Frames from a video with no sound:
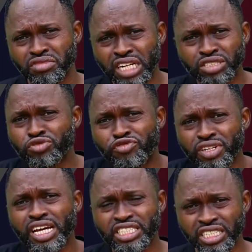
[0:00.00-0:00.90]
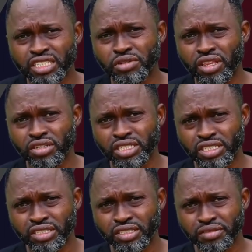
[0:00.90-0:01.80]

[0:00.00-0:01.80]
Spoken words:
that you feel like sharing with us?